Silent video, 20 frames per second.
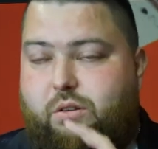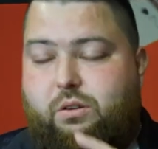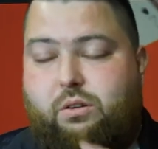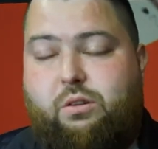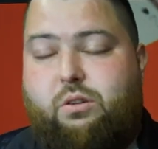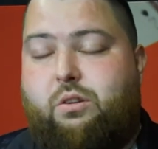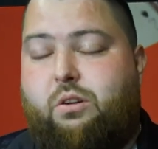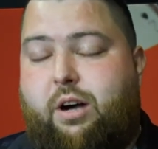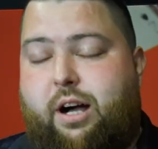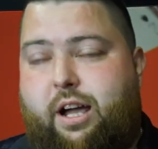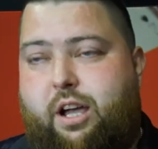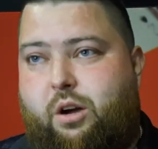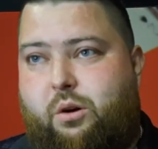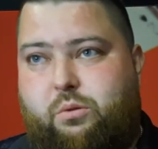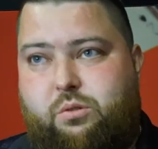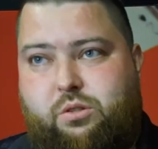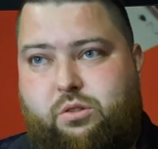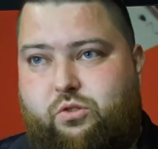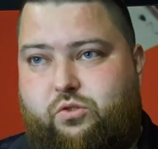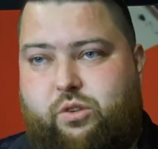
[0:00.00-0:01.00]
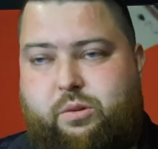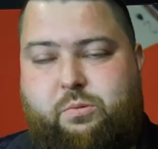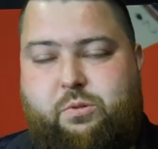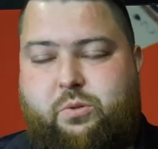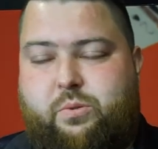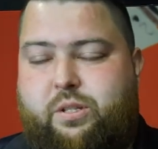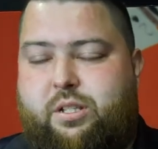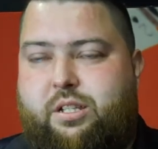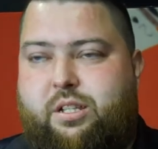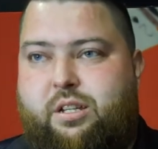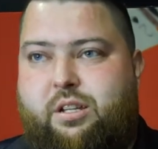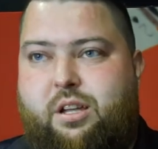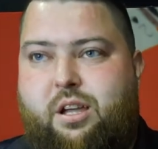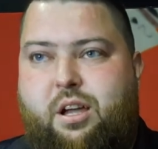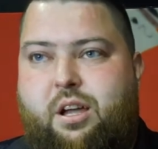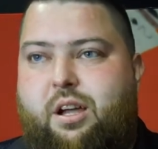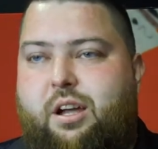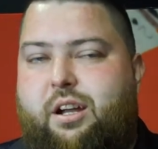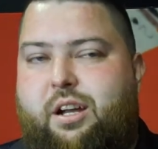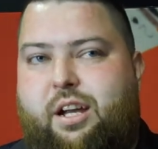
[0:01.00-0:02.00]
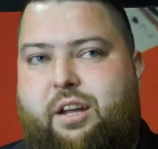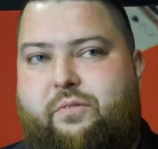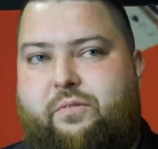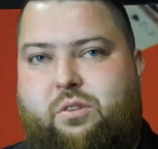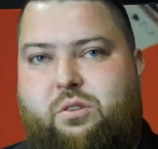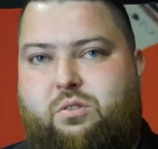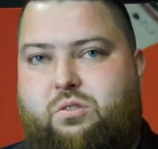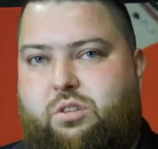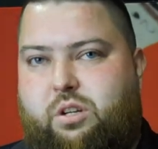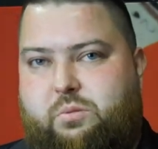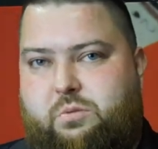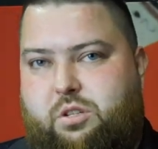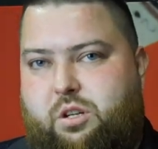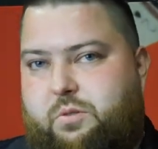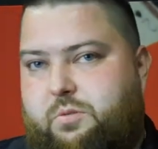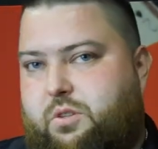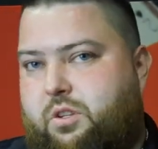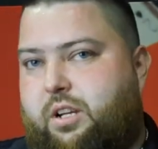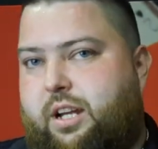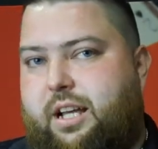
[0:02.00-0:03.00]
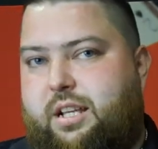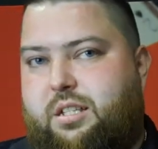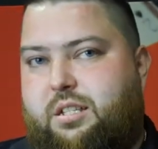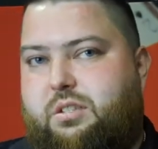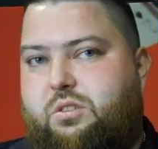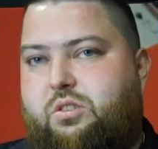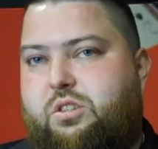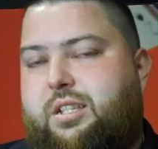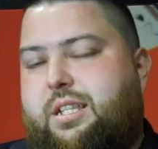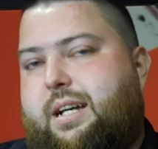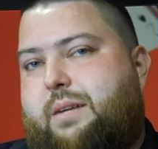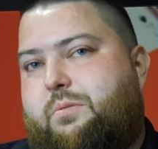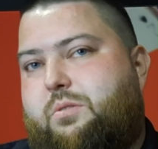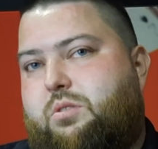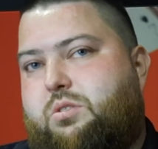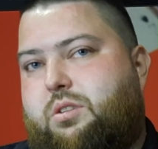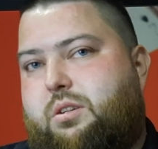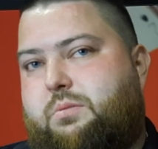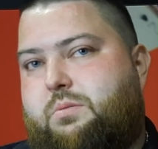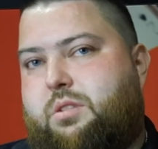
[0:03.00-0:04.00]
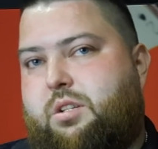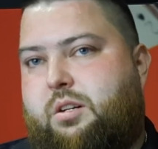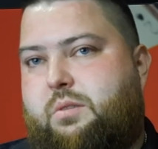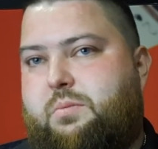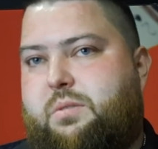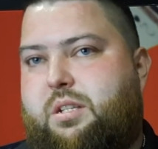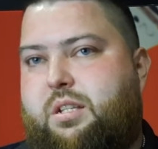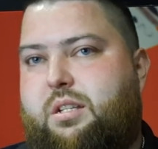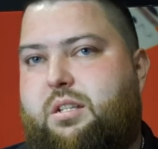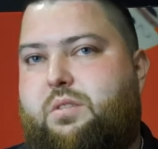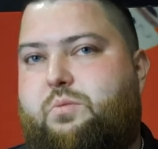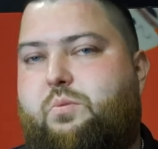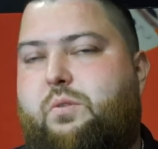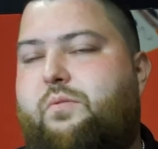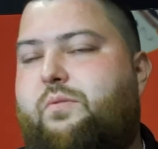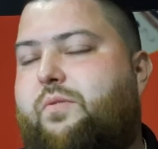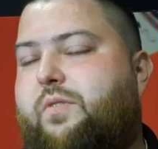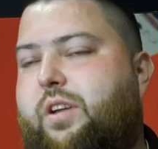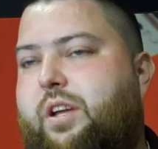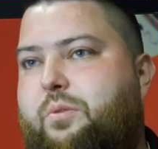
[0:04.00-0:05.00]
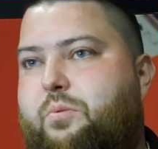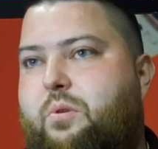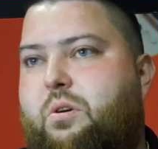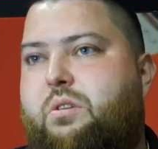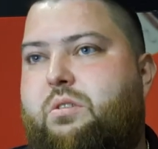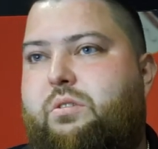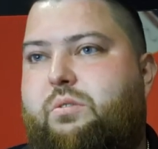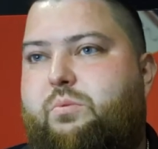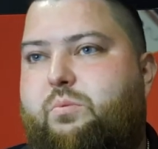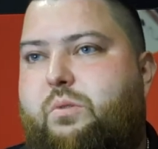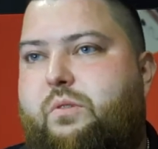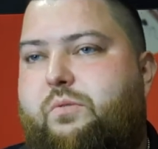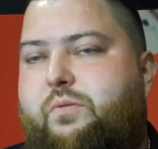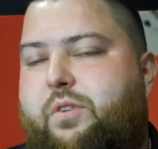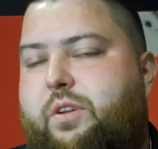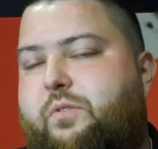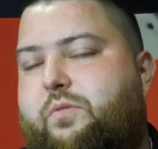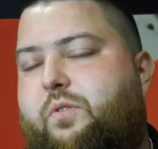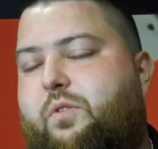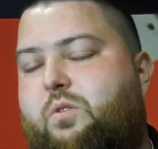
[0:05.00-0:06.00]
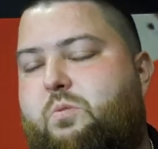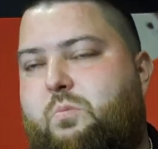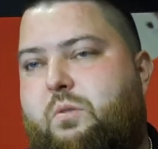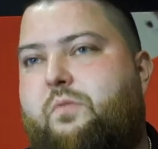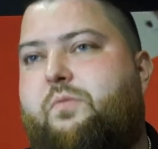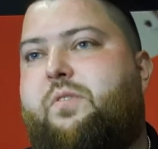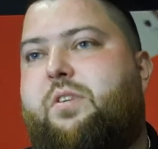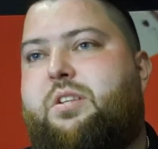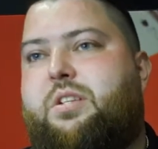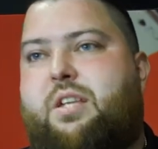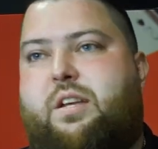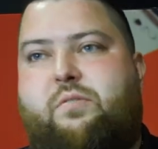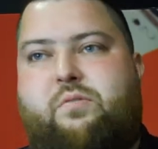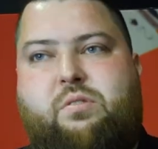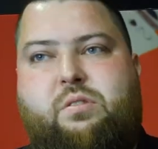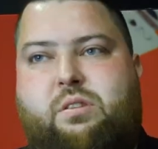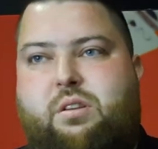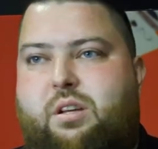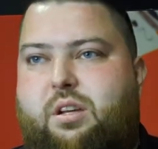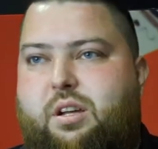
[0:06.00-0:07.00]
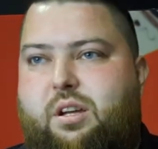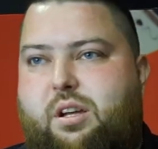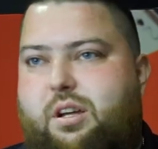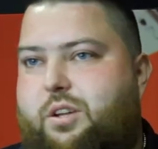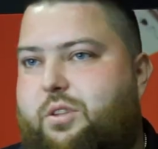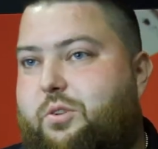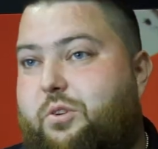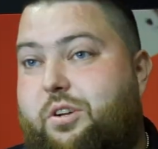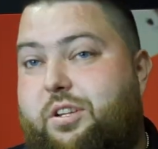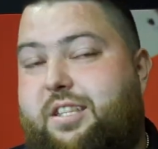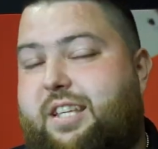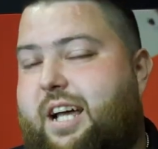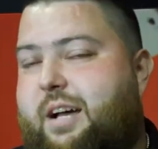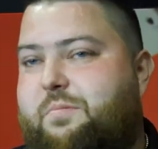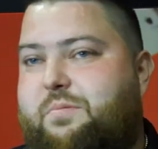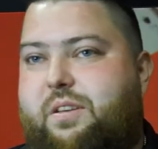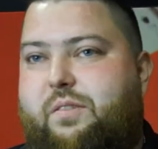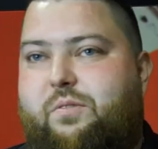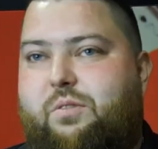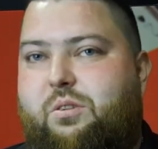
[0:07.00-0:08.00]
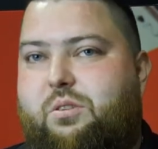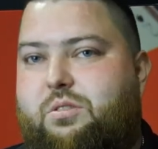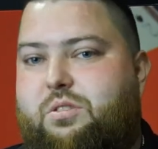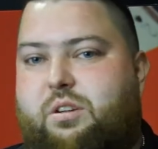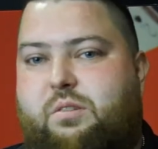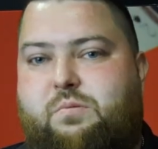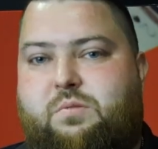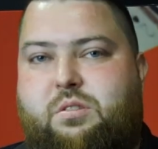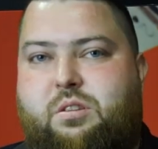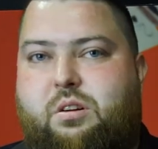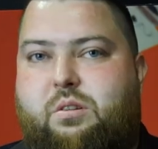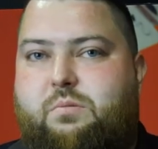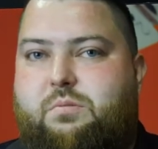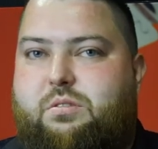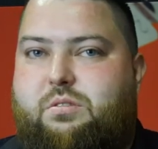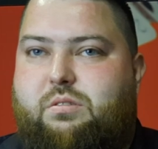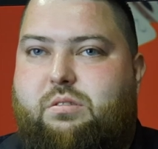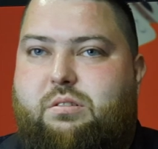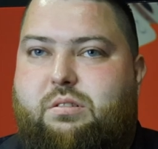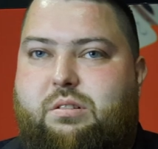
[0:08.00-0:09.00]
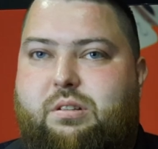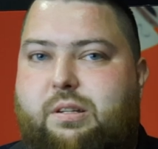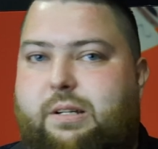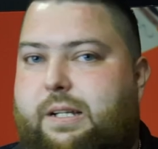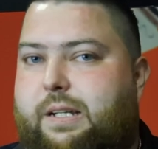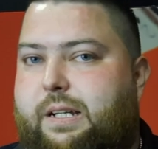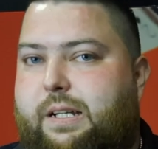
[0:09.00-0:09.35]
No, I always go treble 20. Never go top stops, unless the only time I go top stops is 131, 134, 137. The only times I ever go top stops. So